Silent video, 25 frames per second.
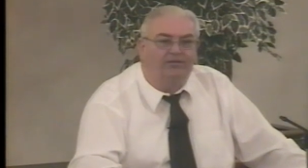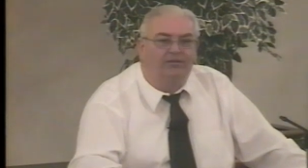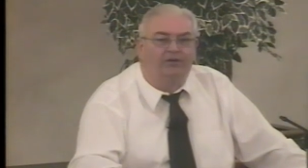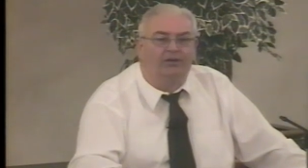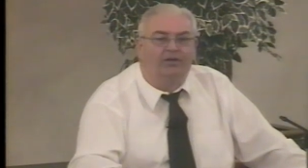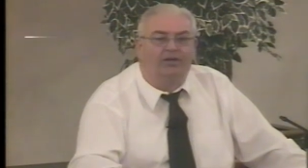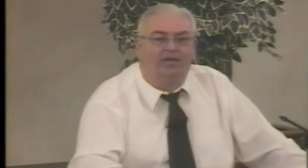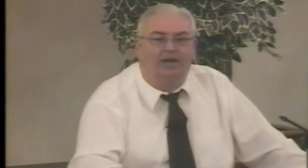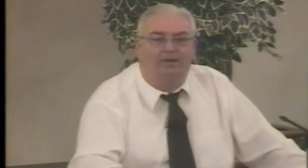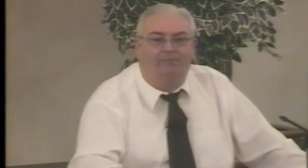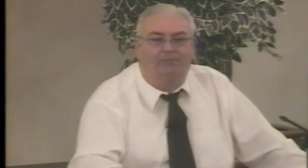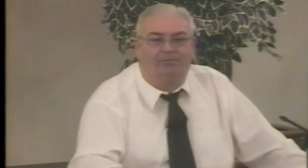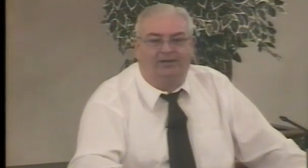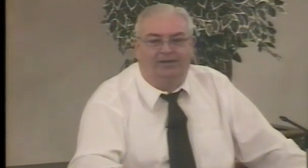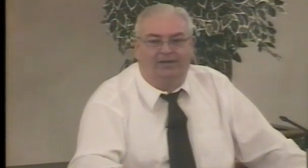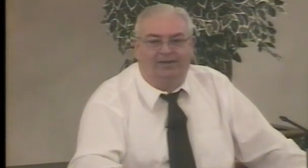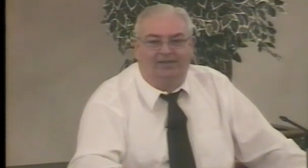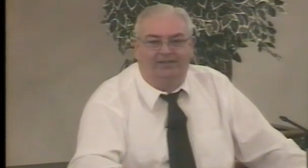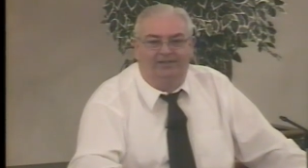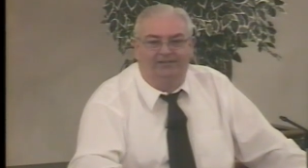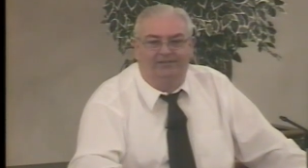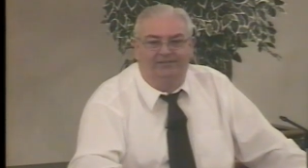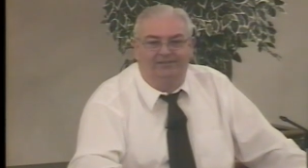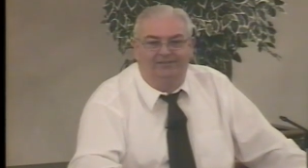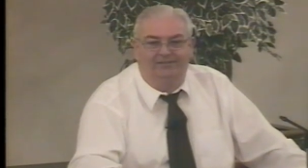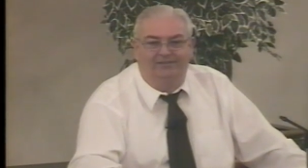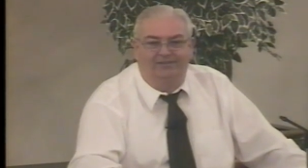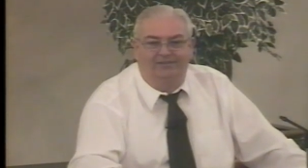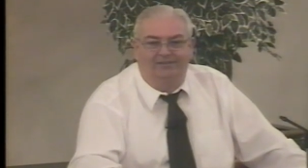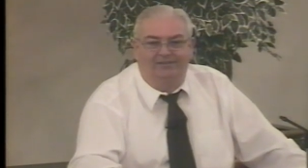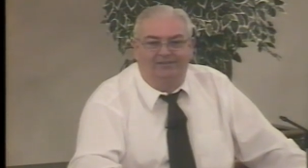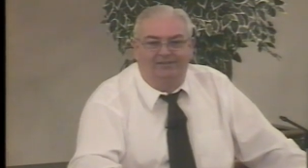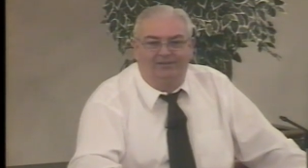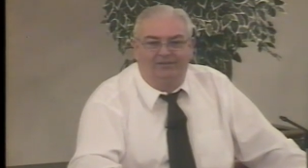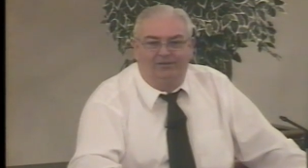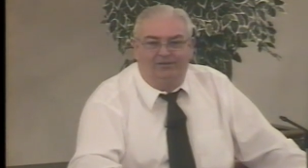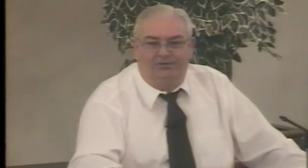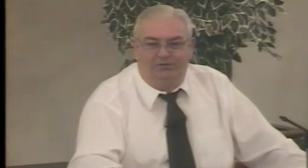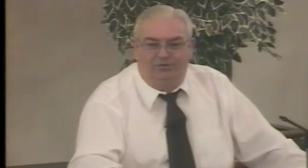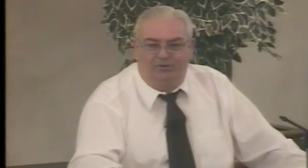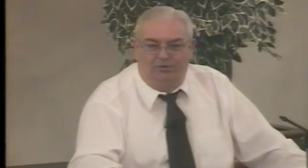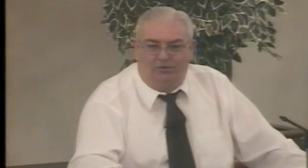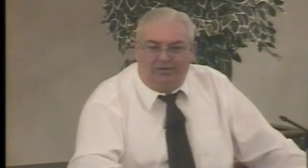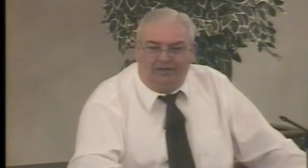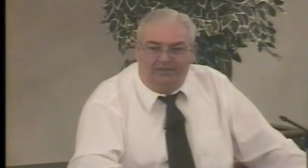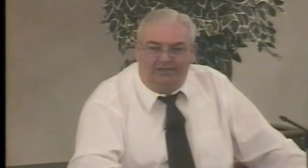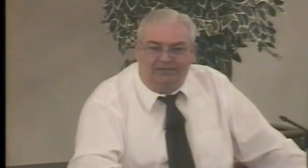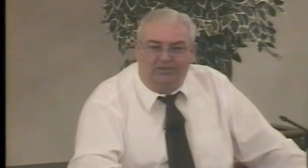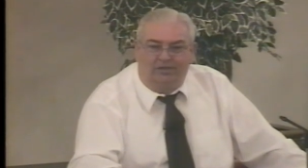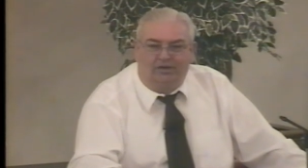their company. You
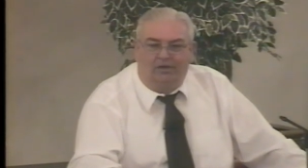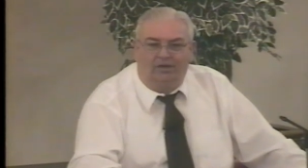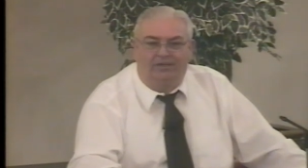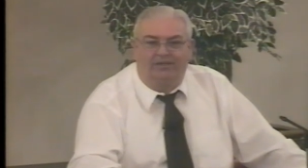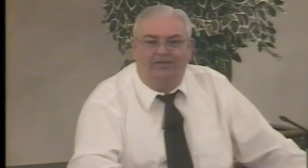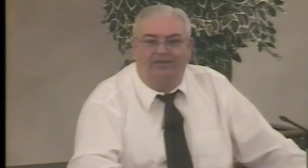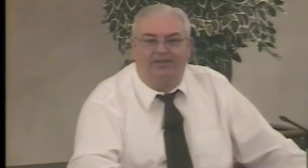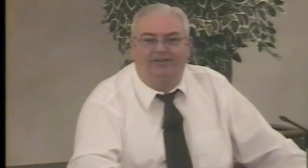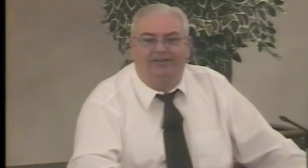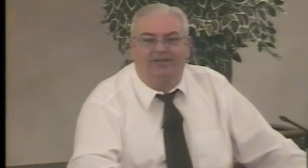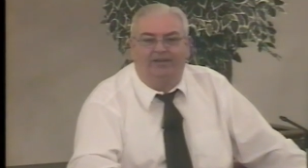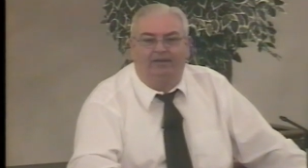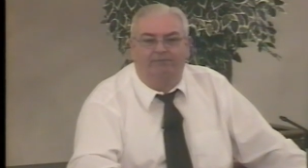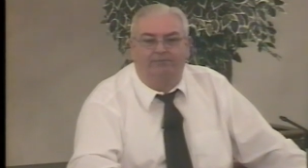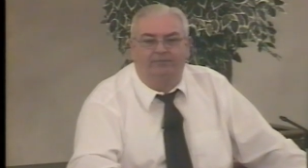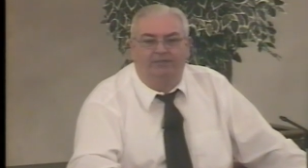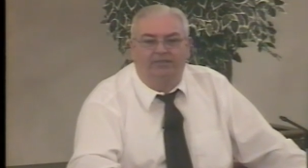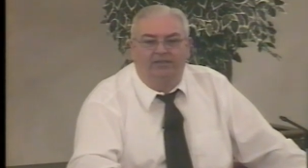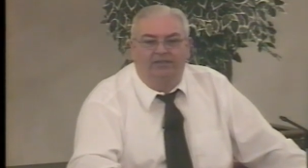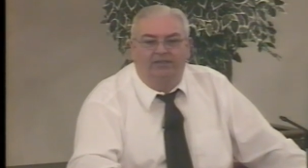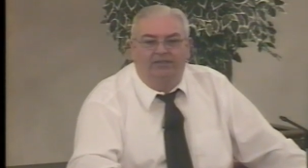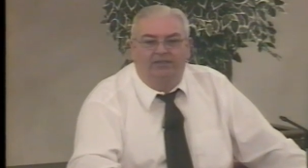enjoy talking to them.